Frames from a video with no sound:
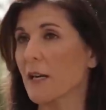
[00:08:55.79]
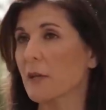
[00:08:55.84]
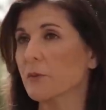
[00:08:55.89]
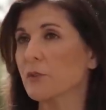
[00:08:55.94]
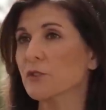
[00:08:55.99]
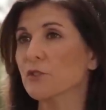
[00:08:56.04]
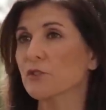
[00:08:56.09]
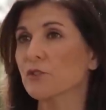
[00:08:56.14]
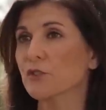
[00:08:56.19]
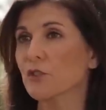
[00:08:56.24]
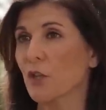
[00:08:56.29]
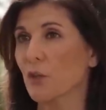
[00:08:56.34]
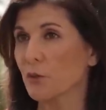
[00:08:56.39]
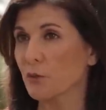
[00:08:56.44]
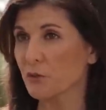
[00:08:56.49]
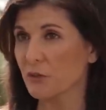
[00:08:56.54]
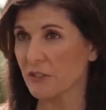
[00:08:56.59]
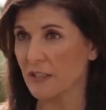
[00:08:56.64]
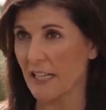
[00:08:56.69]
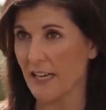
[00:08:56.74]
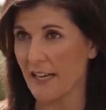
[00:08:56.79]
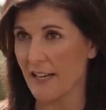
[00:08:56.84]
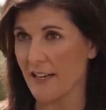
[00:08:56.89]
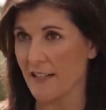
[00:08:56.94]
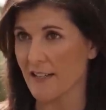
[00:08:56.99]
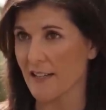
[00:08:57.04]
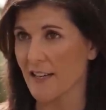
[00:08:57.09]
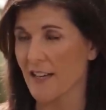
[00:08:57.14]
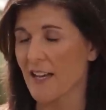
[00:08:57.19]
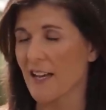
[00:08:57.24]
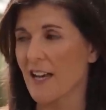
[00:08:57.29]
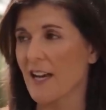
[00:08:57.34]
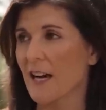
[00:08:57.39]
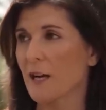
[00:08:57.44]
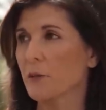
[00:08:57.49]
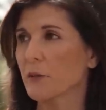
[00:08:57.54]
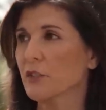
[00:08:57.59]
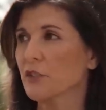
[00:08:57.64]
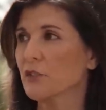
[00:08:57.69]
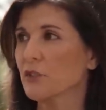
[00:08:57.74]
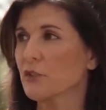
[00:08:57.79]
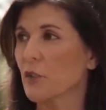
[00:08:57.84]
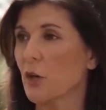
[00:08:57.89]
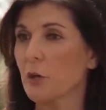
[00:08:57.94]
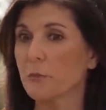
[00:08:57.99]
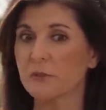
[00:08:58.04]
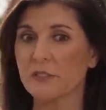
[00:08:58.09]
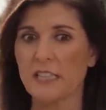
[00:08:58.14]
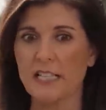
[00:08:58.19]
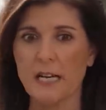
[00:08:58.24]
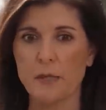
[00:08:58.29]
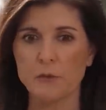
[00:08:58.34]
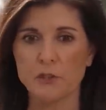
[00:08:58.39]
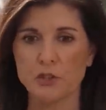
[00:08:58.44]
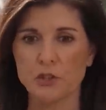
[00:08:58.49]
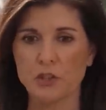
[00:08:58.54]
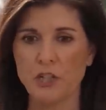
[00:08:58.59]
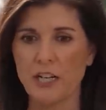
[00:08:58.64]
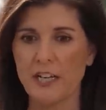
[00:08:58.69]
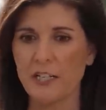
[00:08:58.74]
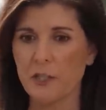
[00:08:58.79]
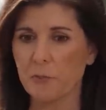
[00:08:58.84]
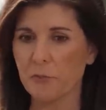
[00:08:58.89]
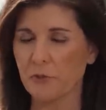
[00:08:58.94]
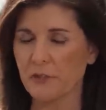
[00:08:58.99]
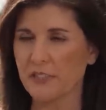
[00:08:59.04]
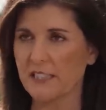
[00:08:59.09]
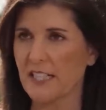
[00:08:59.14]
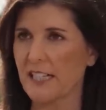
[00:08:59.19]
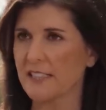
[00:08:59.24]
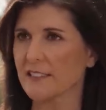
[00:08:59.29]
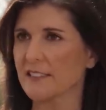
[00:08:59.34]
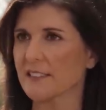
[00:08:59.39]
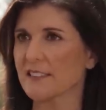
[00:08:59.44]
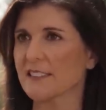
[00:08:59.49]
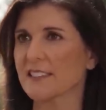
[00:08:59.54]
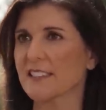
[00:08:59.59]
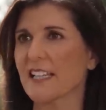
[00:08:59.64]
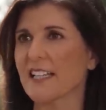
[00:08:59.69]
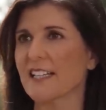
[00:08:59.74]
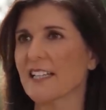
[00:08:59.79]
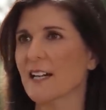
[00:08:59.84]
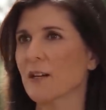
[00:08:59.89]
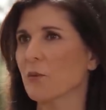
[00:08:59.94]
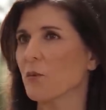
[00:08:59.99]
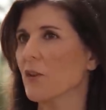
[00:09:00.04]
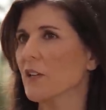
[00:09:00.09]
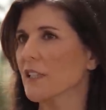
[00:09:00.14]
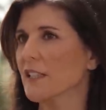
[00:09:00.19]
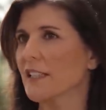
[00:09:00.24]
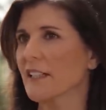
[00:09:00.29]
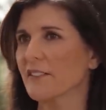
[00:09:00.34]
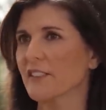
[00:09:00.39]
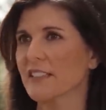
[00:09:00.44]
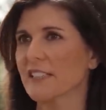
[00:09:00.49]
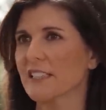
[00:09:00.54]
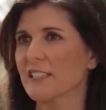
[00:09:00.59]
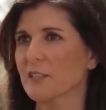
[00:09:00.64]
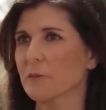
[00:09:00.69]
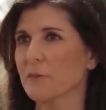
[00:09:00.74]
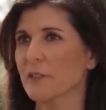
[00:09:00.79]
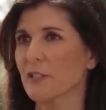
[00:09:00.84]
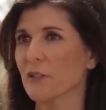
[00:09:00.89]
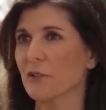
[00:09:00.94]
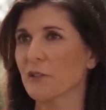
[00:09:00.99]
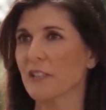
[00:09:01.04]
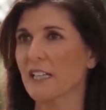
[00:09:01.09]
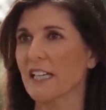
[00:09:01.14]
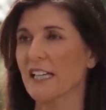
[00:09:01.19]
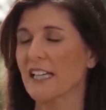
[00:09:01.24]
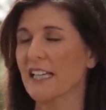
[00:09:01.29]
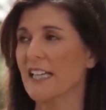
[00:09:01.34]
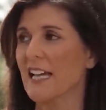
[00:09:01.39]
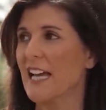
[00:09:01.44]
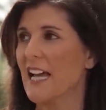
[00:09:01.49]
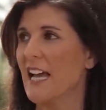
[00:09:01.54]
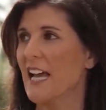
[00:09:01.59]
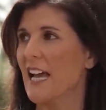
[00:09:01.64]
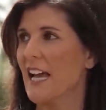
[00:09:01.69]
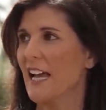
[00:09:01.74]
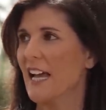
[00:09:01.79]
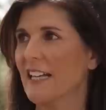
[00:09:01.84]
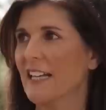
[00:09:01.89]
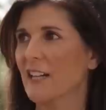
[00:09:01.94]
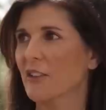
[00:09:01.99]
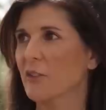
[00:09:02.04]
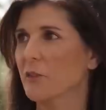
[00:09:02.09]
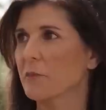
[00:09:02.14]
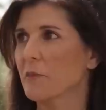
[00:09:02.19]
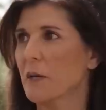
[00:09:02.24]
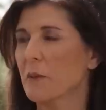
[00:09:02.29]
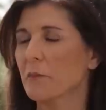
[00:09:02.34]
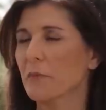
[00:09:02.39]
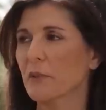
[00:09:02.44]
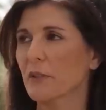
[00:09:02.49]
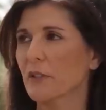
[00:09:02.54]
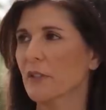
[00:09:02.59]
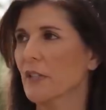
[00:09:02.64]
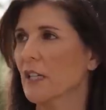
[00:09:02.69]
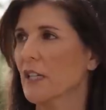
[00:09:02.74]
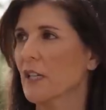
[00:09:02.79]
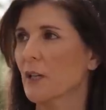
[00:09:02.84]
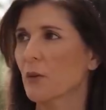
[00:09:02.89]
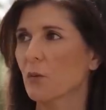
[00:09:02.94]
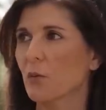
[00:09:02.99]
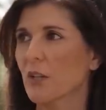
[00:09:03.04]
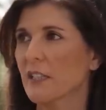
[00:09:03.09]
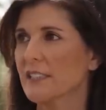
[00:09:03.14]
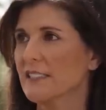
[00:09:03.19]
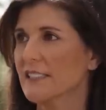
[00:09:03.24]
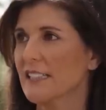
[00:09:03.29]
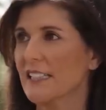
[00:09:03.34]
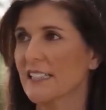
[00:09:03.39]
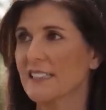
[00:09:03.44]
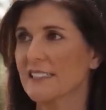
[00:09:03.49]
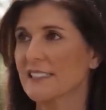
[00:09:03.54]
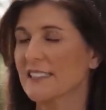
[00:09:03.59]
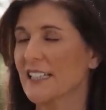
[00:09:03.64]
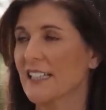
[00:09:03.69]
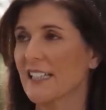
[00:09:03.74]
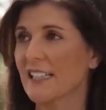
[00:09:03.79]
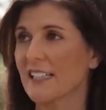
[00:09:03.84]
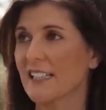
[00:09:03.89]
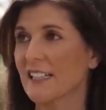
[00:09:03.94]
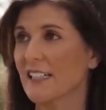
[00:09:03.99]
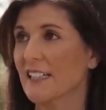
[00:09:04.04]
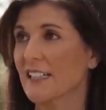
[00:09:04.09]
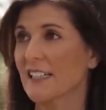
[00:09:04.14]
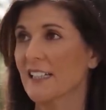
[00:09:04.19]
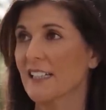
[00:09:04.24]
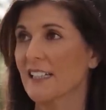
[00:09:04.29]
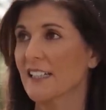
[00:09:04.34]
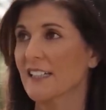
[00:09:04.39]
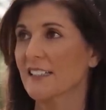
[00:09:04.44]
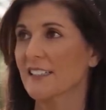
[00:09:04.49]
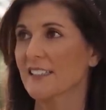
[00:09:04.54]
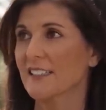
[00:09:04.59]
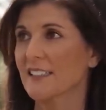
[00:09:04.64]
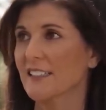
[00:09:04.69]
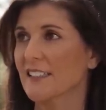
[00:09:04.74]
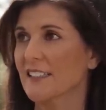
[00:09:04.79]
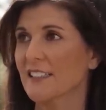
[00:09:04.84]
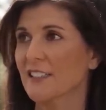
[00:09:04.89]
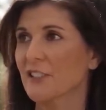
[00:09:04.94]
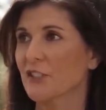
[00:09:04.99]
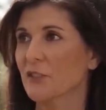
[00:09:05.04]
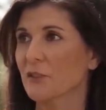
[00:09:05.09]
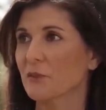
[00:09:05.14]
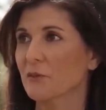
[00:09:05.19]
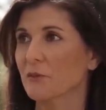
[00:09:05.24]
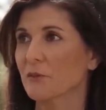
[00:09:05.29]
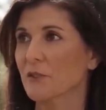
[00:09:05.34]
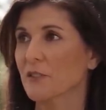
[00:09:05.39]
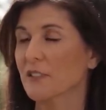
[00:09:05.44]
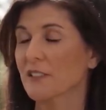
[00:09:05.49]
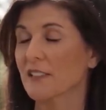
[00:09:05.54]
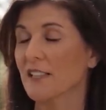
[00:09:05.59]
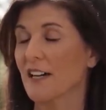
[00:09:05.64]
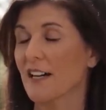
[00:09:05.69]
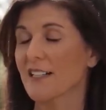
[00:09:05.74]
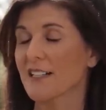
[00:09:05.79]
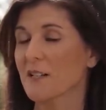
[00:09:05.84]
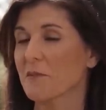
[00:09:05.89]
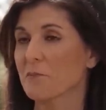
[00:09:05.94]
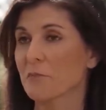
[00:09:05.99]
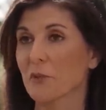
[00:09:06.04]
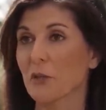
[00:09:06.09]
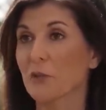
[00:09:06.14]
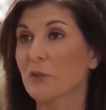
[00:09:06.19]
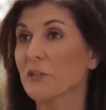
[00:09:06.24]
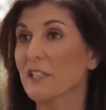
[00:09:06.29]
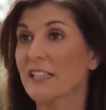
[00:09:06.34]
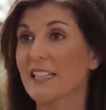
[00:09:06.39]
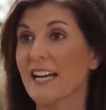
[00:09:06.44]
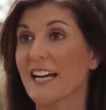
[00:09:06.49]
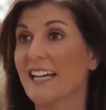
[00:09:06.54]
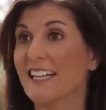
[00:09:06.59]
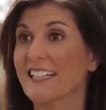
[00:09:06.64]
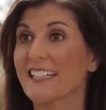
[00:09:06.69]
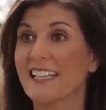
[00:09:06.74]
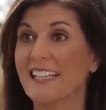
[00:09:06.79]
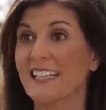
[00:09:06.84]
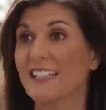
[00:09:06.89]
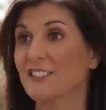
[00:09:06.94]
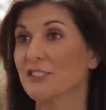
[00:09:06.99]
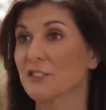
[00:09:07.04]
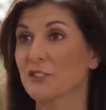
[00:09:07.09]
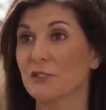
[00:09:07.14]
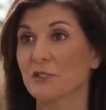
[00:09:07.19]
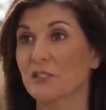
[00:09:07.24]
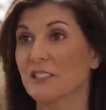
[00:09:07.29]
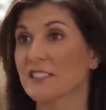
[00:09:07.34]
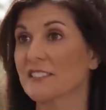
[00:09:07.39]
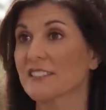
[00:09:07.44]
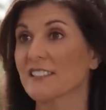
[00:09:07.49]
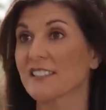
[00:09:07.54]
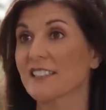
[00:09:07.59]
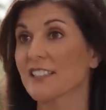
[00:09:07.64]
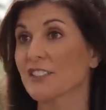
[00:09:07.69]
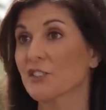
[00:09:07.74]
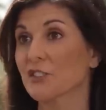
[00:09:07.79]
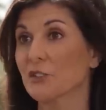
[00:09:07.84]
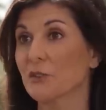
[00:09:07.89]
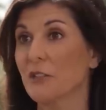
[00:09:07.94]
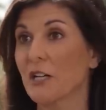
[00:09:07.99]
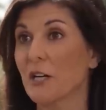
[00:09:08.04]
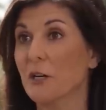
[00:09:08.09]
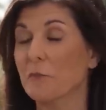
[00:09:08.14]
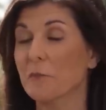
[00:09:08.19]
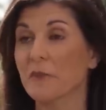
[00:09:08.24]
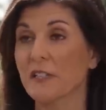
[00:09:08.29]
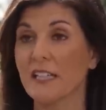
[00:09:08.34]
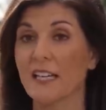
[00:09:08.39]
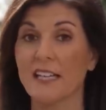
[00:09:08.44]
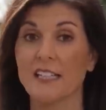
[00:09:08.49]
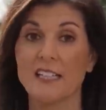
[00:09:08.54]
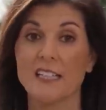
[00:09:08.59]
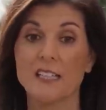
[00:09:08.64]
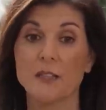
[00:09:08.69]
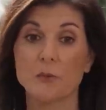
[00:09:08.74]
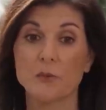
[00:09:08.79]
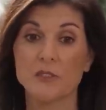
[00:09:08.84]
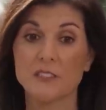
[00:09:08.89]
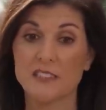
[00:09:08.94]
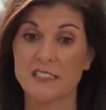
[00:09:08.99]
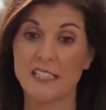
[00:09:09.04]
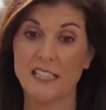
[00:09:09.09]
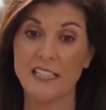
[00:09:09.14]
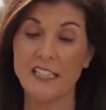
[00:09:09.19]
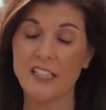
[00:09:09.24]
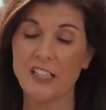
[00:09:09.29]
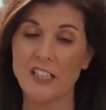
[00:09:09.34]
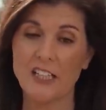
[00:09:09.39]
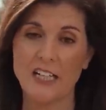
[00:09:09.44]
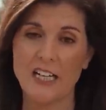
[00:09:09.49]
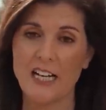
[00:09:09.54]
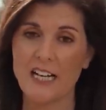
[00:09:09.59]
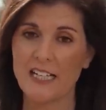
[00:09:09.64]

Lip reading: I was so sad. I was so upset. I was trying to protect a state. I wanted everything to be okay. And I remember one day saying, you know, God, I'm broken. I can't do this unless you help me. And he was there.